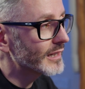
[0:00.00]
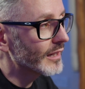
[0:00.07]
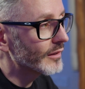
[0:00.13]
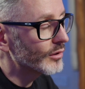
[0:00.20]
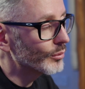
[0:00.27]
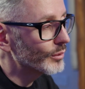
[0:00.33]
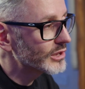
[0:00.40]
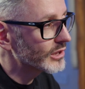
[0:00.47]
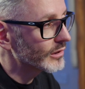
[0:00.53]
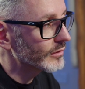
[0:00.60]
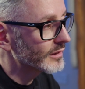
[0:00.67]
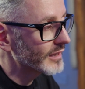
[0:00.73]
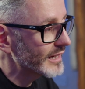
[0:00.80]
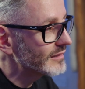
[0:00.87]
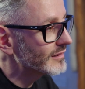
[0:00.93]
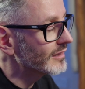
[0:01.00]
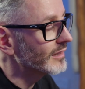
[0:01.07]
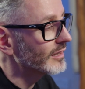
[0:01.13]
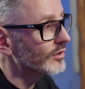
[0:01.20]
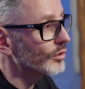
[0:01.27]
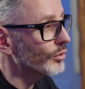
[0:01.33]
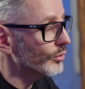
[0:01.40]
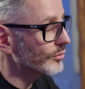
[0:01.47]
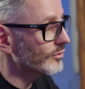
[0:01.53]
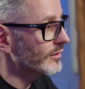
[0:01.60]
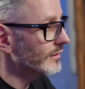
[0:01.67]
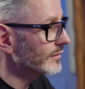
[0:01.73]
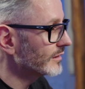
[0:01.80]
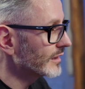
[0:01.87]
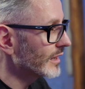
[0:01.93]
down the original data that caused
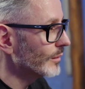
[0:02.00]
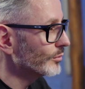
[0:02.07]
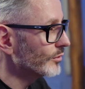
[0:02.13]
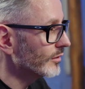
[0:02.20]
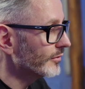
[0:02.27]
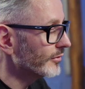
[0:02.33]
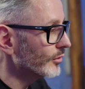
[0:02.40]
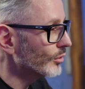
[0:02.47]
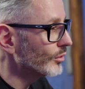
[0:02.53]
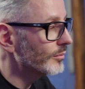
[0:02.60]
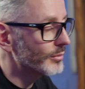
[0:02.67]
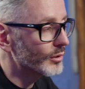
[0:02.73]
this to come to the fore,